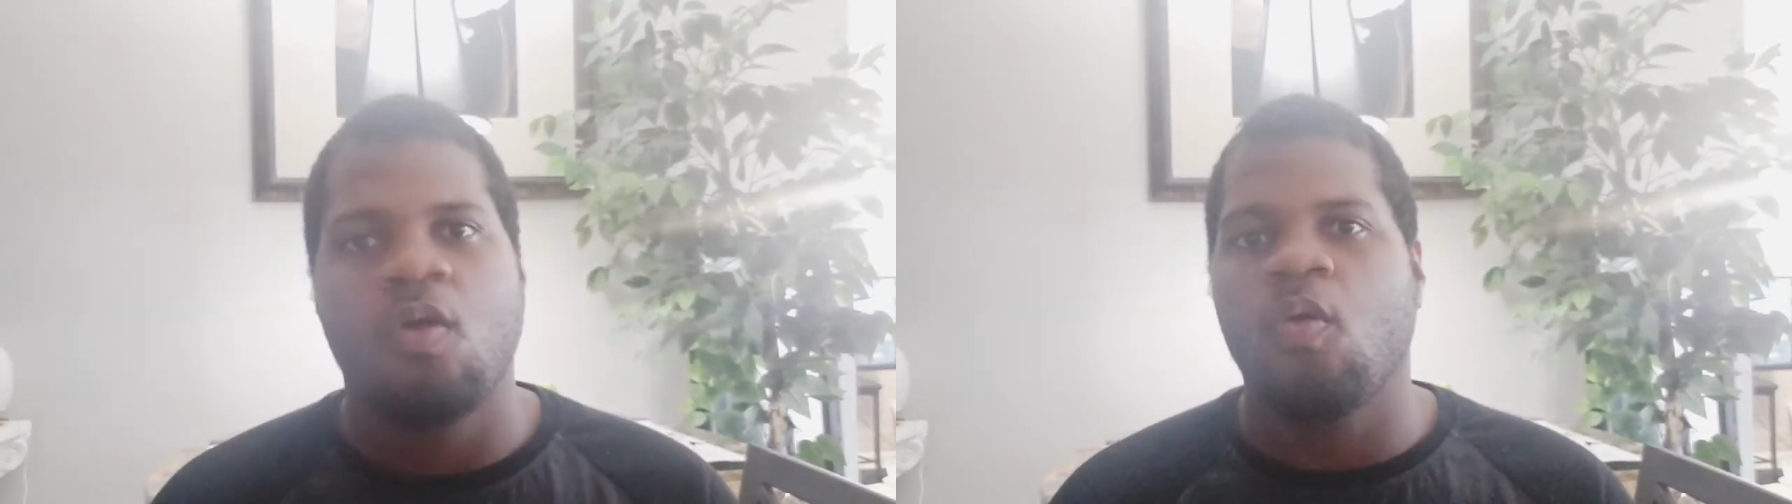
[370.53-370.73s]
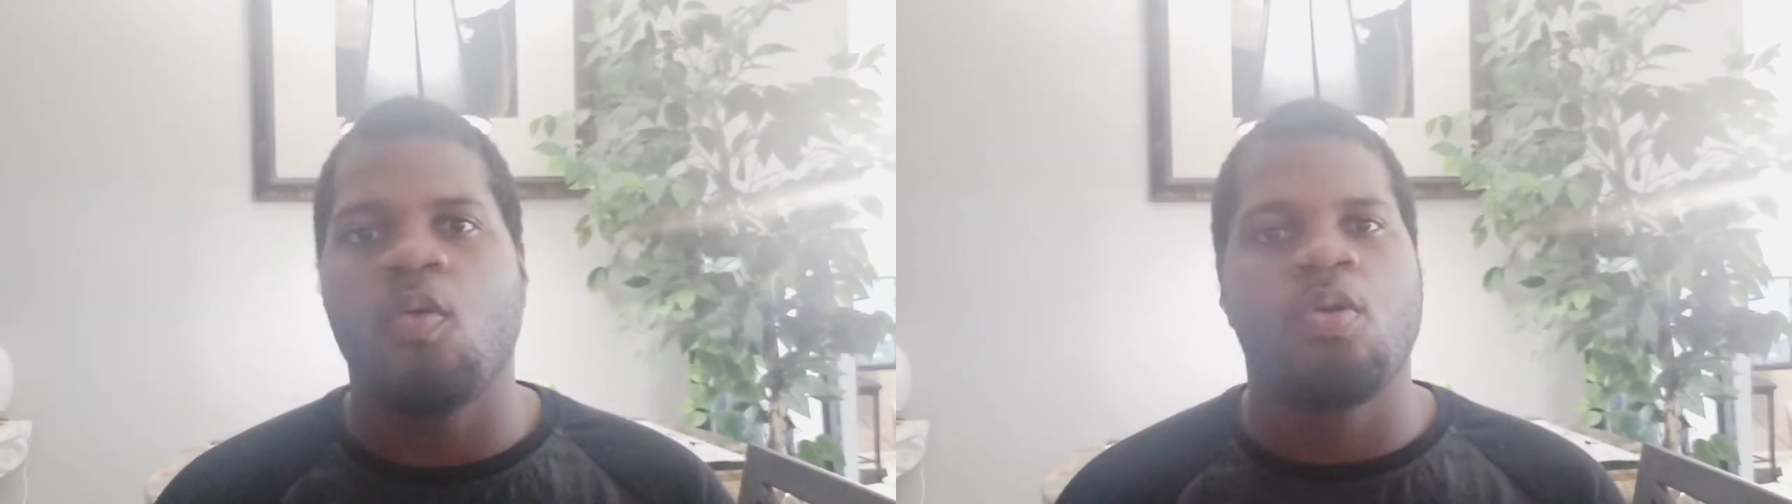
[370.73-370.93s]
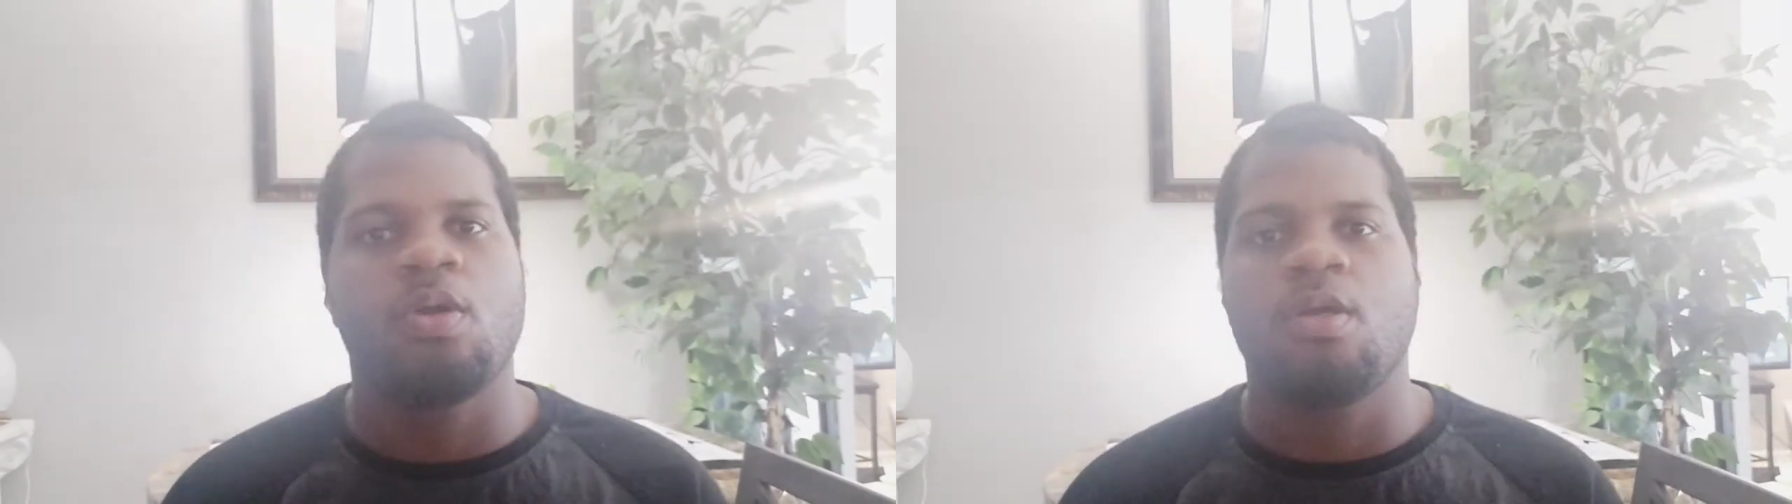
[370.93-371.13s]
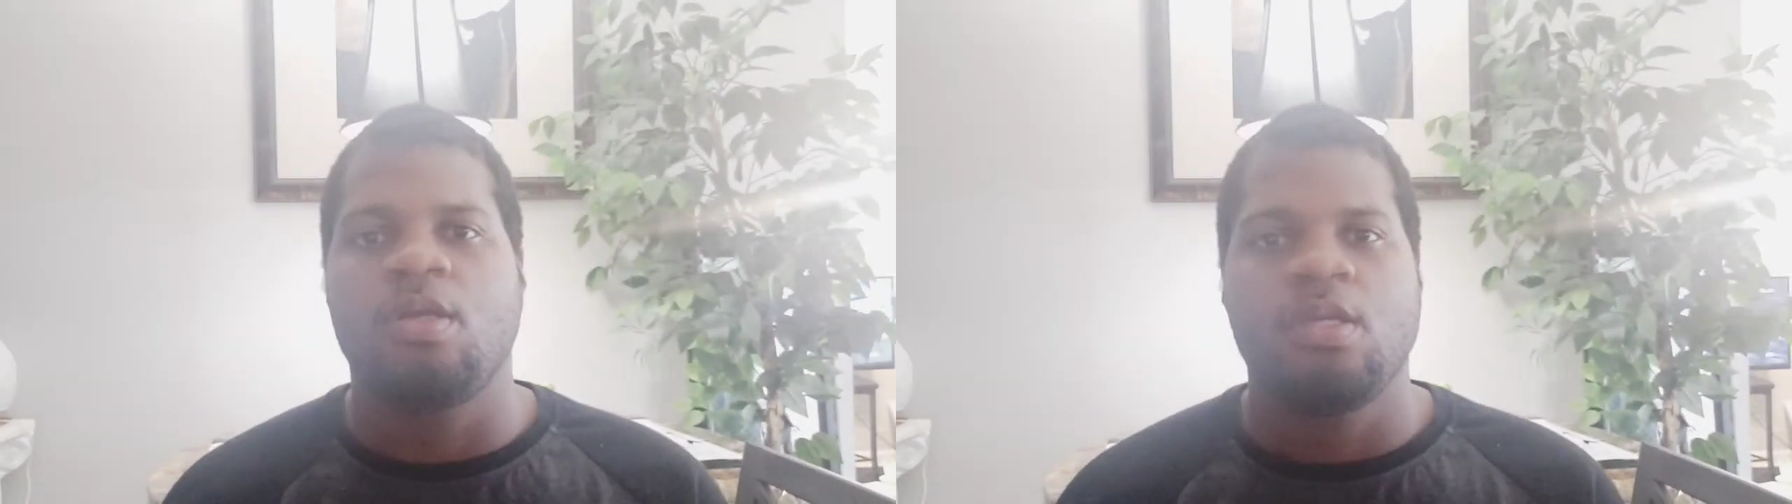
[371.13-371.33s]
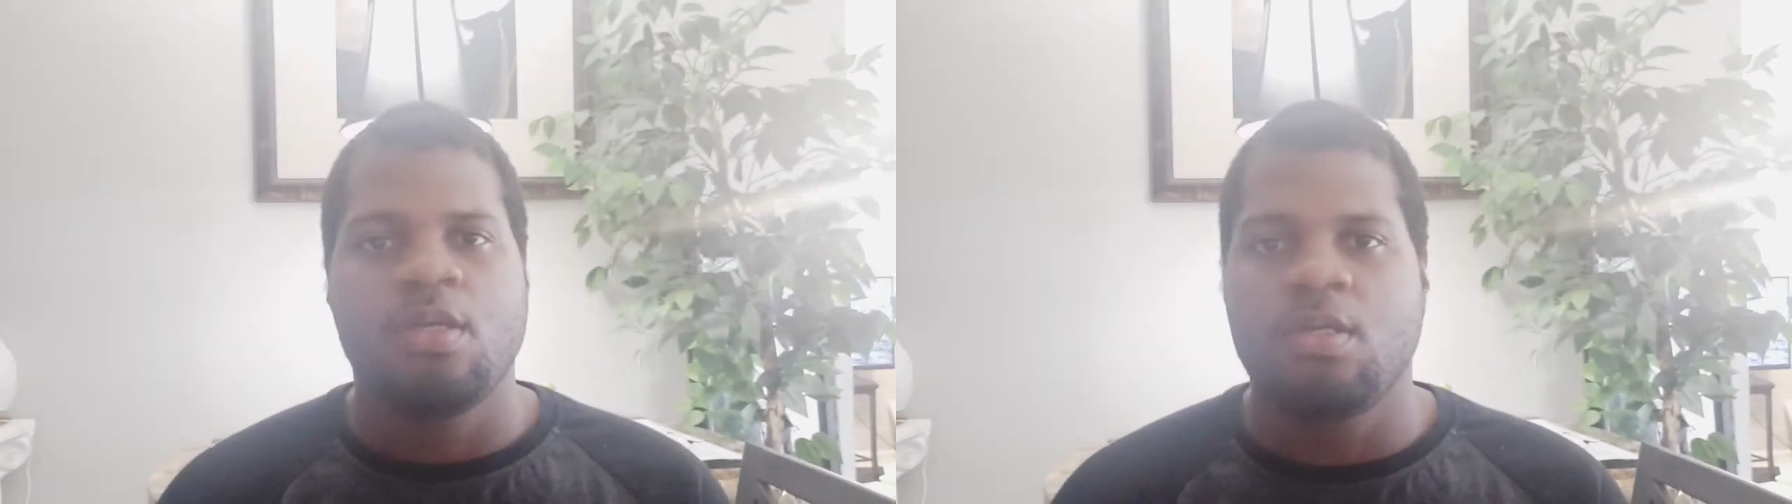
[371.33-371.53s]
or
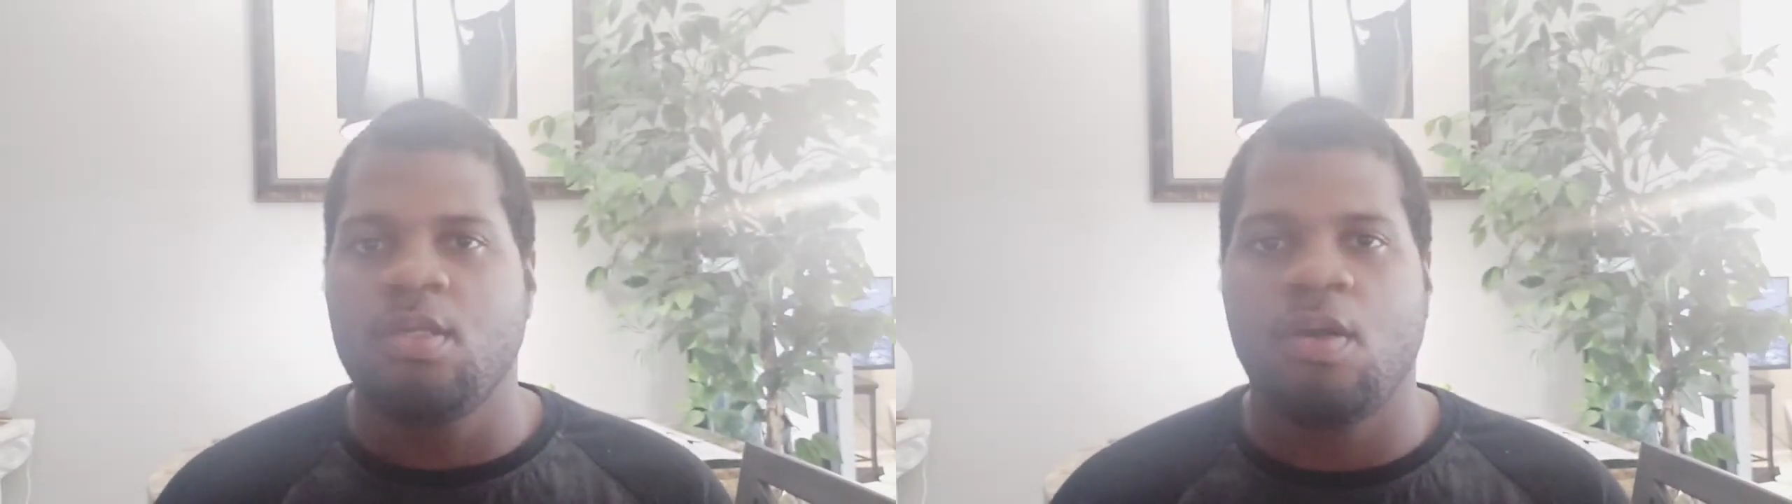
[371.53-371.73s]
you